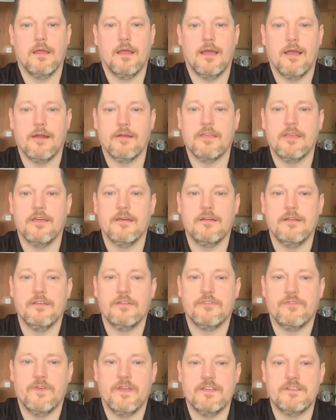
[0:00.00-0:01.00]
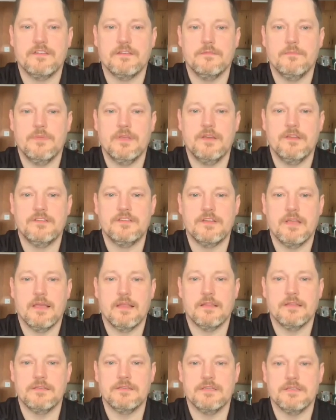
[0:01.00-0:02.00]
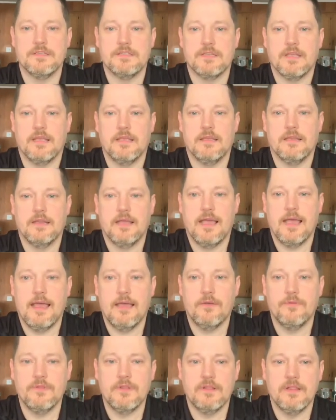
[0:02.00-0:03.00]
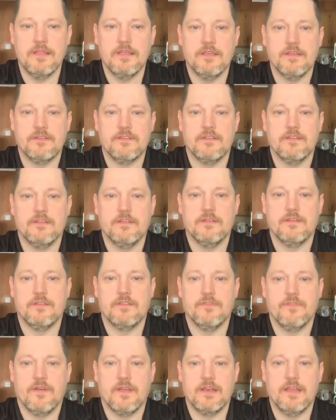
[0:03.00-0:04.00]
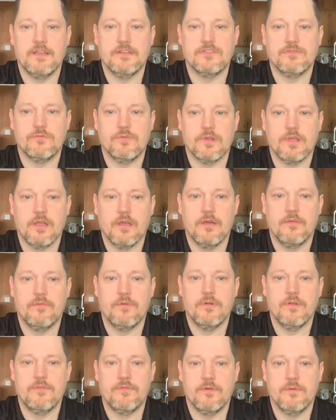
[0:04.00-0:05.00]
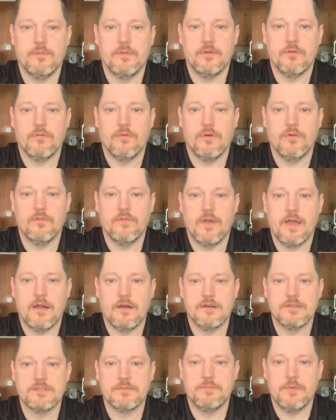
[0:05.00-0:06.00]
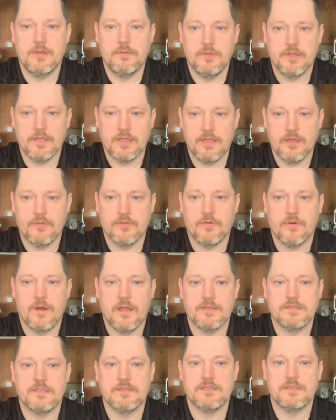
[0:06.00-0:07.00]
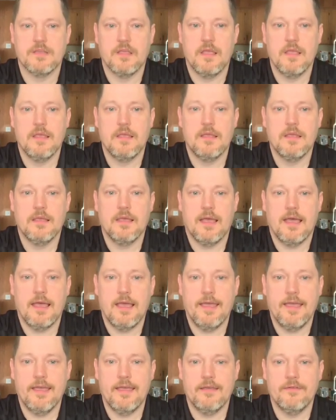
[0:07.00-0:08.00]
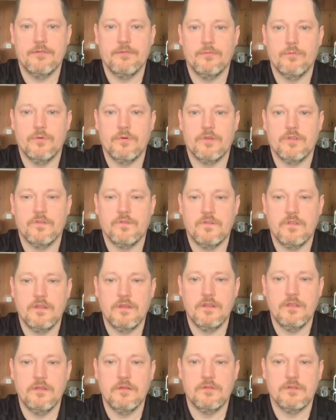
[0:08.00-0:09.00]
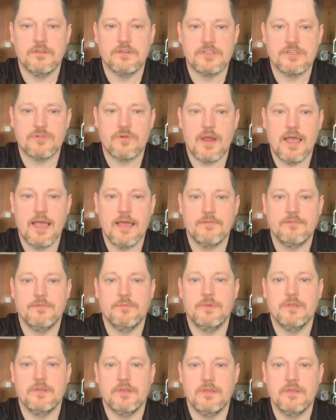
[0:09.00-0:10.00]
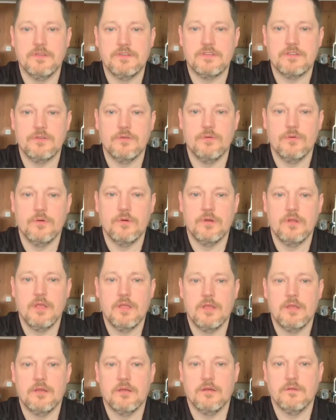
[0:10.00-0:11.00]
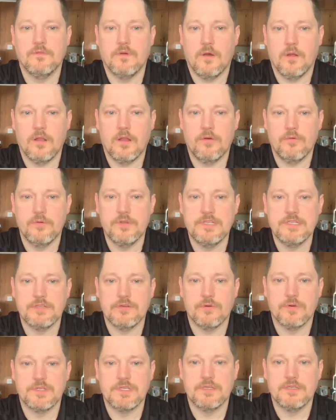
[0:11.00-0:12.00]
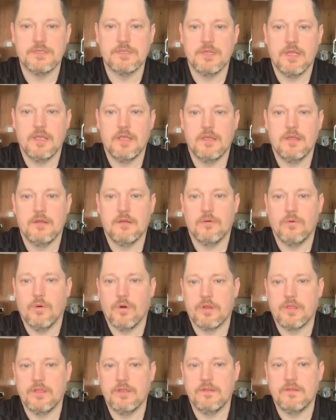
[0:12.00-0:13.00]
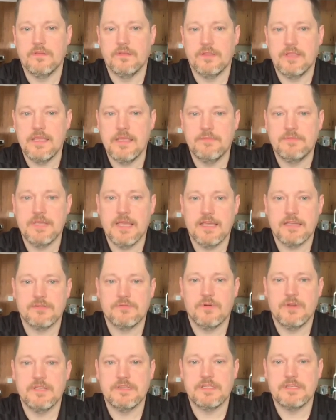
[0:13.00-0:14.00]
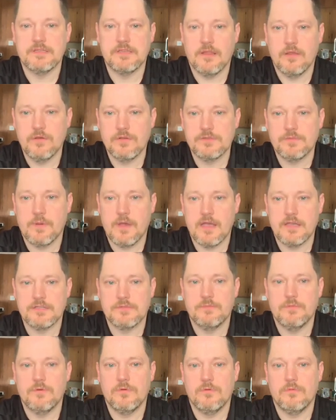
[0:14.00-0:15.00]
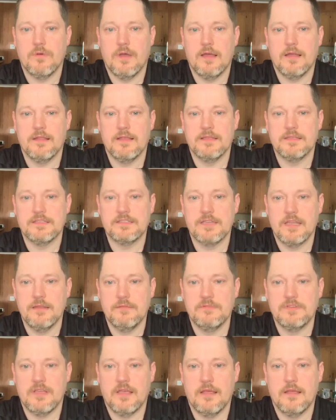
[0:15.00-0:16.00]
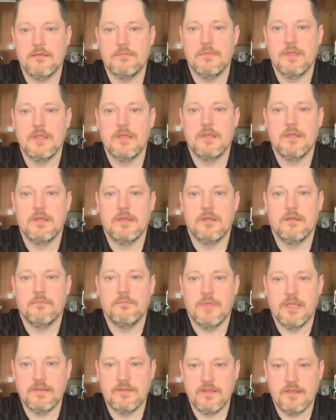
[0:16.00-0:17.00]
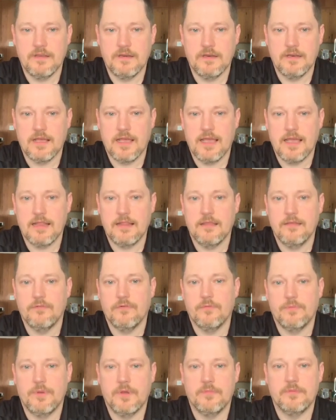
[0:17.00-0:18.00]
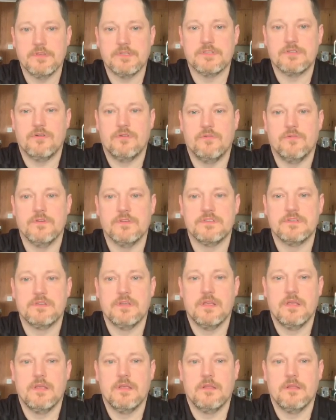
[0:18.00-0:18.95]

Our county is facing many challenges, and high on the list is the financial recovery from the coronavirus public health crisis. I have and will continue to strive to be a good steward of all our resources, working to keep tax rates as low as possible while at the same time maintaining a high level of public service.